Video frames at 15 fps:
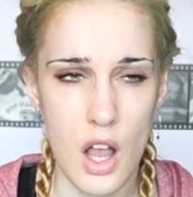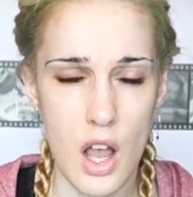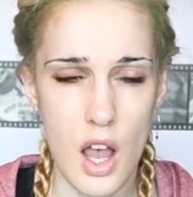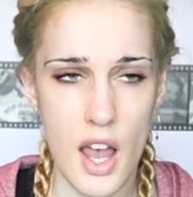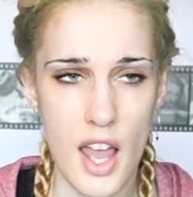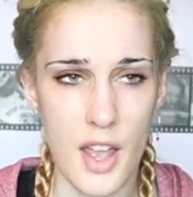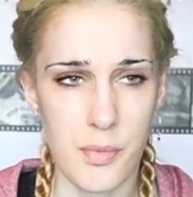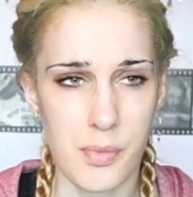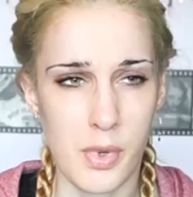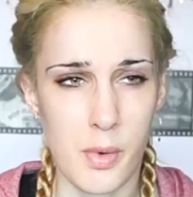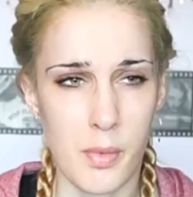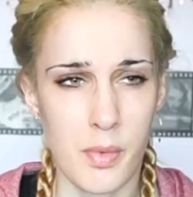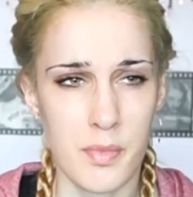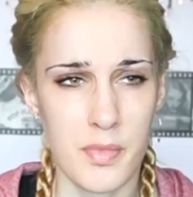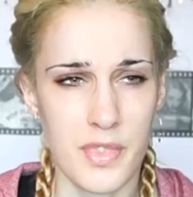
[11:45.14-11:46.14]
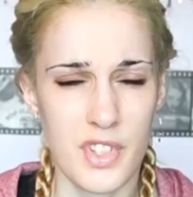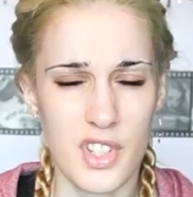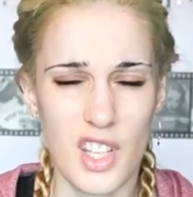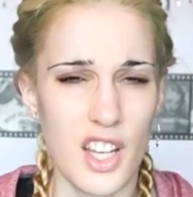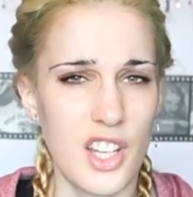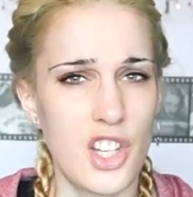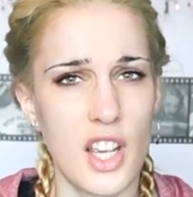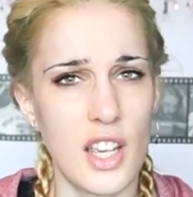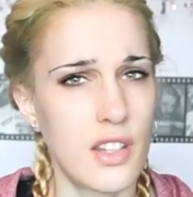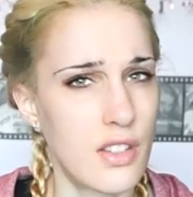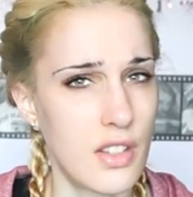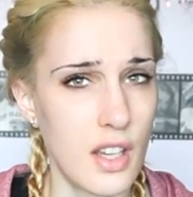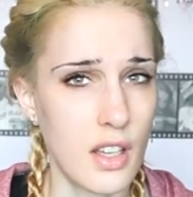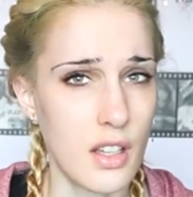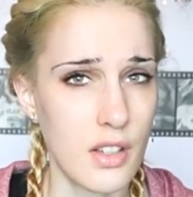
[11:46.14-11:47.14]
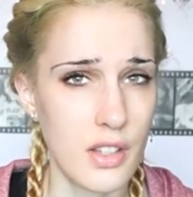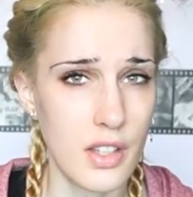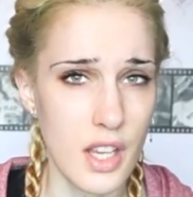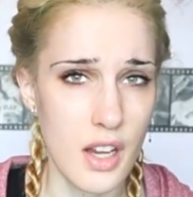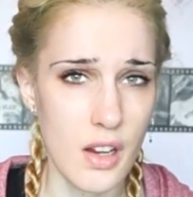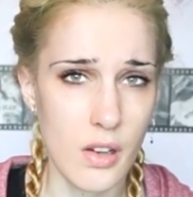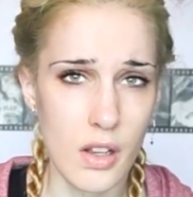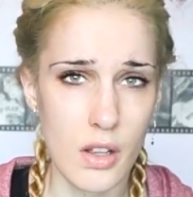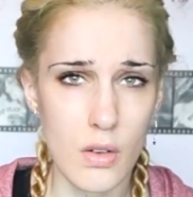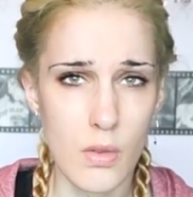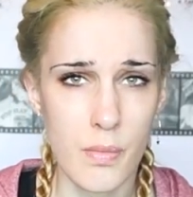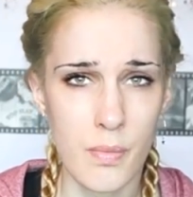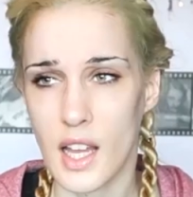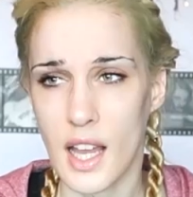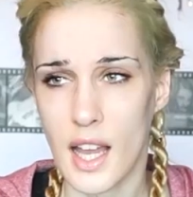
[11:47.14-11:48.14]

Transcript: I have problems digesting cereal,